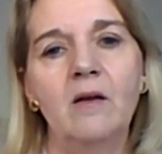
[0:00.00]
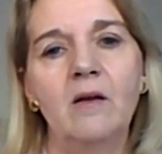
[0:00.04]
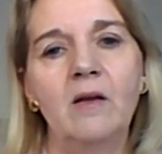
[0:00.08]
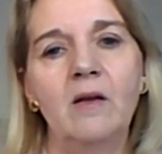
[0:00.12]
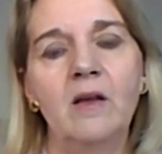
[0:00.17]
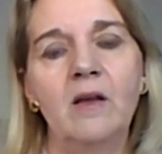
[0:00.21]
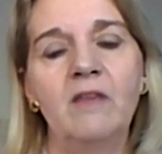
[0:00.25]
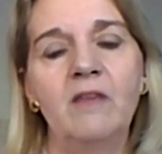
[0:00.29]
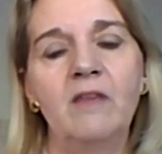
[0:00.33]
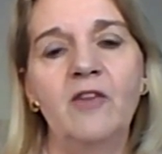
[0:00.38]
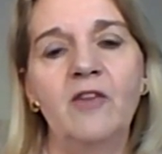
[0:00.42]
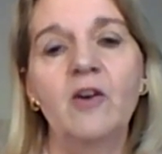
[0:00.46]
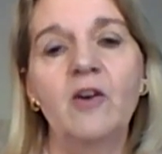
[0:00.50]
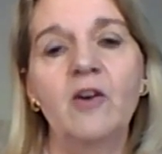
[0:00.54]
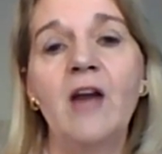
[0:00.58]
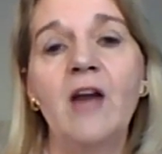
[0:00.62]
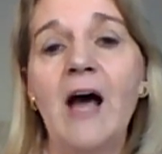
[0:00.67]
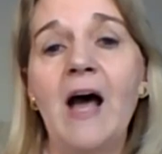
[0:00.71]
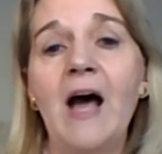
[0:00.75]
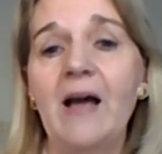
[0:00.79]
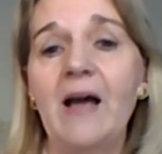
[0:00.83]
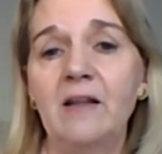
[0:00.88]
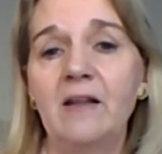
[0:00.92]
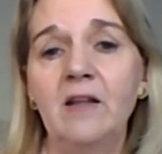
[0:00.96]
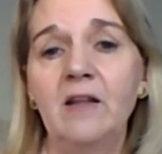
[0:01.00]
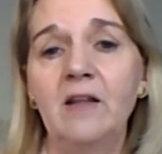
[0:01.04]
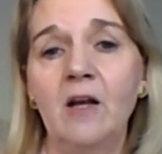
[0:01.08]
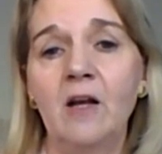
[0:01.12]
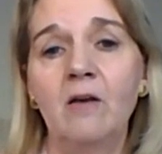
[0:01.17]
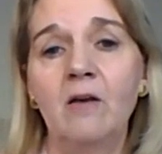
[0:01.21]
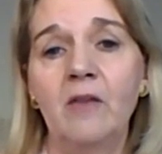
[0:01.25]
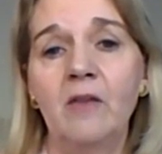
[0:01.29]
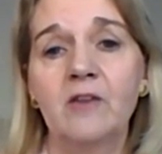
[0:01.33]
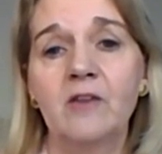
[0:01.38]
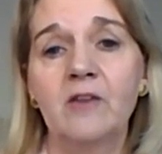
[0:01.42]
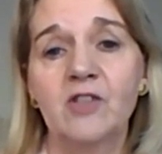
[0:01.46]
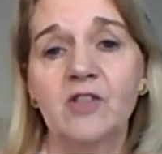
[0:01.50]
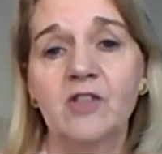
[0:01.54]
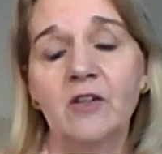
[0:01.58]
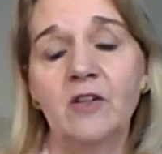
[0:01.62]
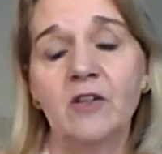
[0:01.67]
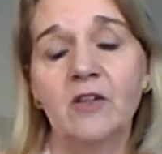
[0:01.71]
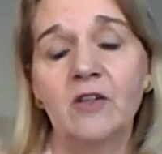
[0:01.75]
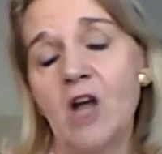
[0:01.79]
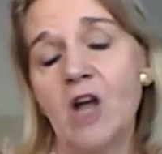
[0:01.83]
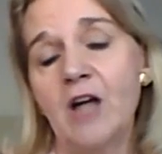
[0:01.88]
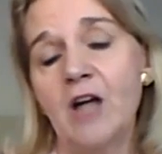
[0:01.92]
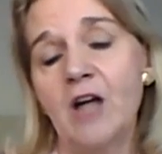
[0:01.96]
if they're not, they're certainly
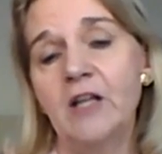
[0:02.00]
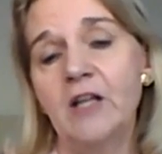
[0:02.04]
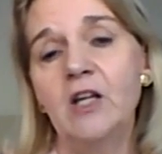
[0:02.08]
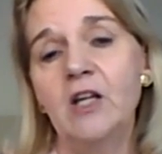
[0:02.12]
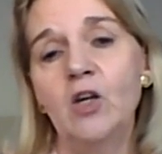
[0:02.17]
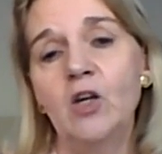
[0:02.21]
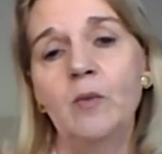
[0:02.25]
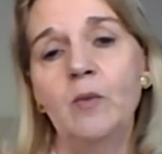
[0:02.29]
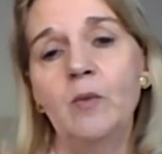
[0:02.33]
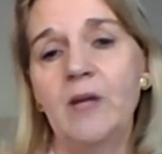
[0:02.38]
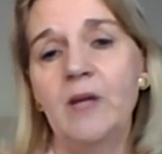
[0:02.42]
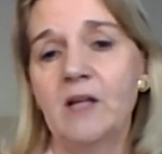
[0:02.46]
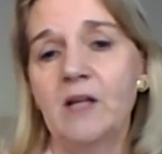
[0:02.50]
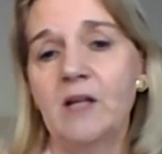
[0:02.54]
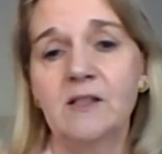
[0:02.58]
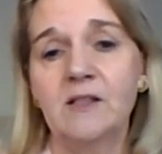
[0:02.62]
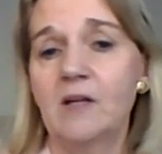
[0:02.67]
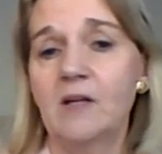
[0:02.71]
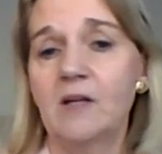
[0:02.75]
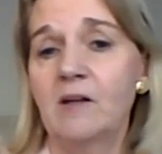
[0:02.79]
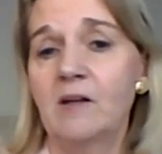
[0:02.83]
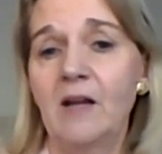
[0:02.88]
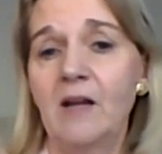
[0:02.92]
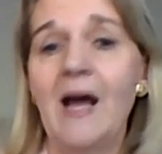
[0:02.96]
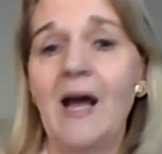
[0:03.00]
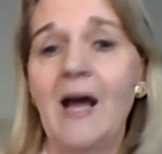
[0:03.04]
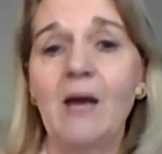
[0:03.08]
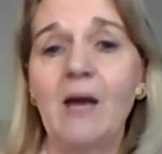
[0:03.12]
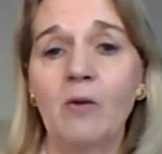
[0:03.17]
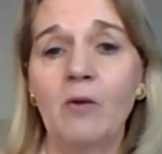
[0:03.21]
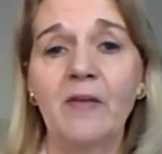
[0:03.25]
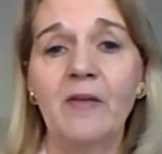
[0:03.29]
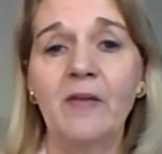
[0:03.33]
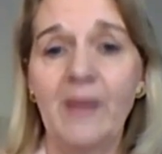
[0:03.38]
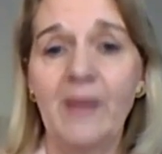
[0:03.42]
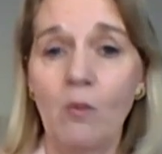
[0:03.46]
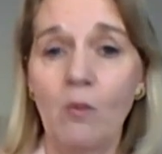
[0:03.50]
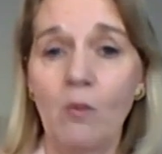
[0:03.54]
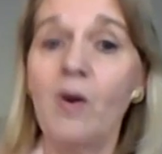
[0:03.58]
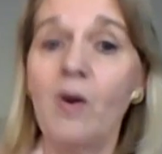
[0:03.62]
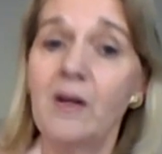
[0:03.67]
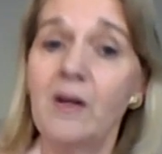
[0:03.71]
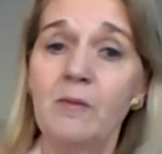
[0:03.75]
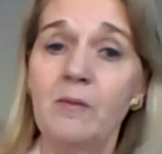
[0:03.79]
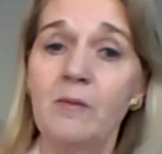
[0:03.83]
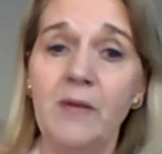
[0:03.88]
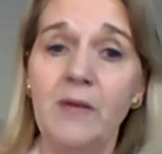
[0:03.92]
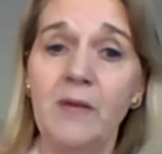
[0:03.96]
talking to you because they're not where they
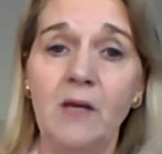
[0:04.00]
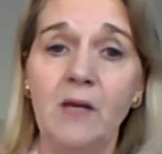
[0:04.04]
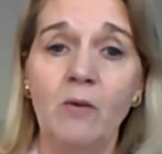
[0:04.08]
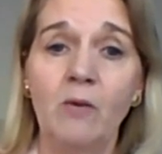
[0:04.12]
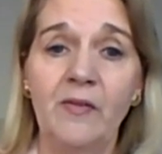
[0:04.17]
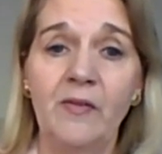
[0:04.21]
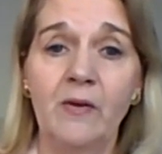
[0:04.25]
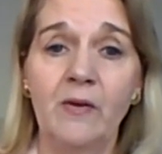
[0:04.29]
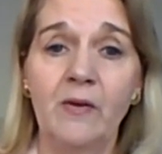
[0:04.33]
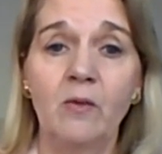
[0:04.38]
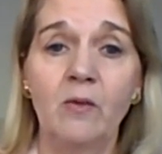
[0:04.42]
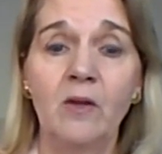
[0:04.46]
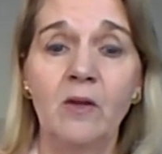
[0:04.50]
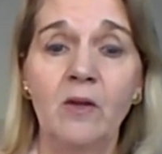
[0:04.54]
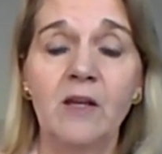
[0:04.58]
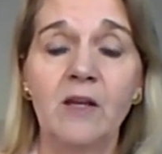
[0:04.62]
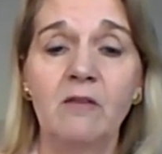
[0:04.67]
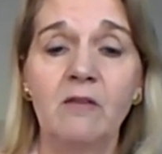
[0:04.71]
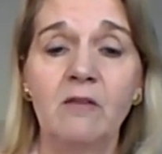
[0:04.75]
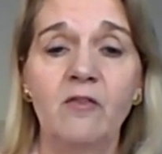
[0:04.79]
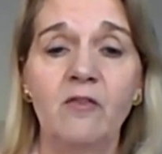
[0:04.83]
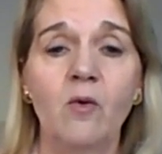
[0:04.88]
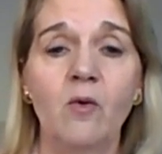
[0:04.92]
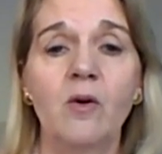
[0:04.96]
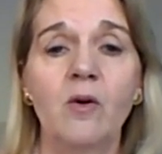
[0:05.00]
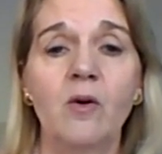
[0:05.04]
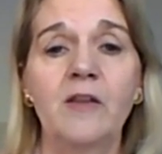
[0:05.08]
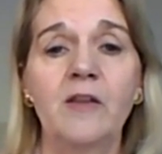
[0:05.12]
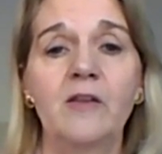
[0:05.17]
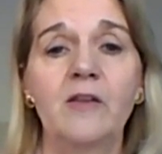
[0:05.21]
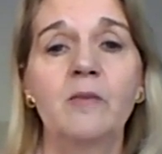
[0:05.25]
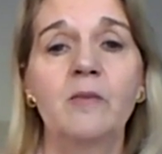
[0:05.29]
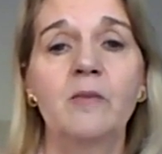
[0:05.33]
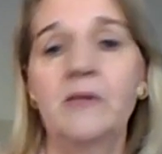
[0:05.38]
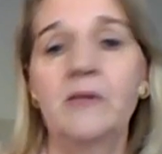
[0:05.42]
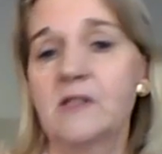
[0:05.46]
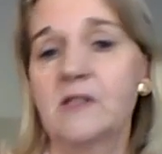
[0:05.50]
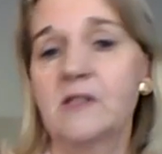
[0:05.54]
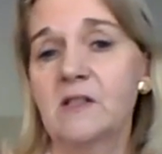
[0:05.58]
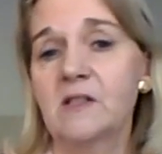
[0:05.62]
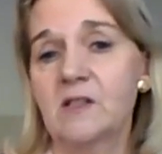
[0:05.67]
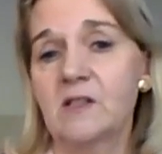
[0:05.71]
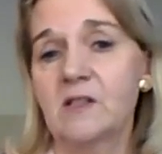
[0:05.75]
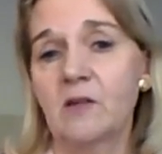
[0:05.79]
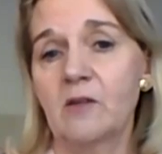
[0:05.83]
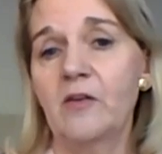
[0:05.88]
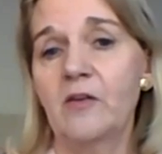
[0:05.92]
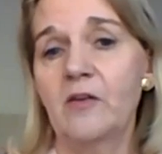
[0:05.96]
want to be, what they're looking for in their
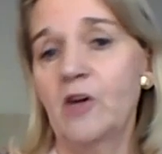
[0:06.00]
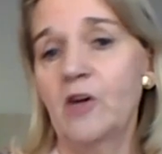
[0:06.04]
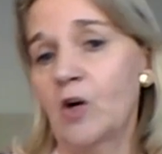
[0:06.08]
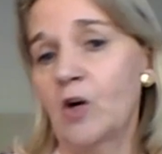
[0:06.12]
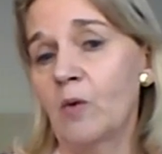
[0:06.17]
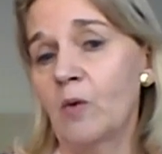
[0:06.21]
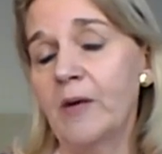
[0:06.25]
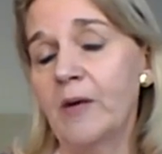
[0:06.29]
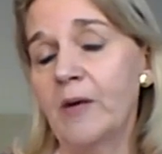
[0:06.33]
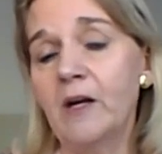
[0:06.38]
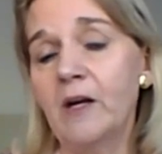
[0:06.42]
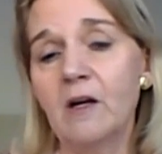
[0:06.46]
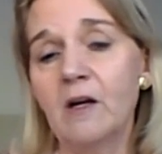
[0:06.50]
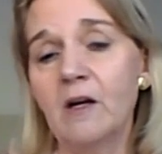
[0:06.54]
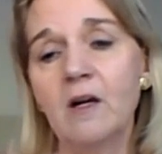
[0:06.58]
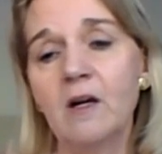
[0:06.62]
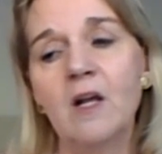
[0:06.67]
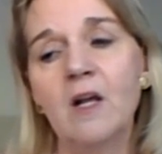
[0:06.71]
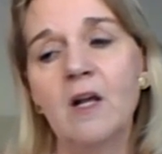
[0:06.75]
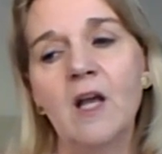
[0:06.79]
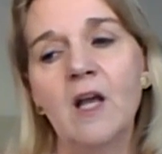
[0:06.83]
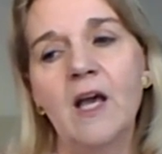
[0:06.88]
business or their career,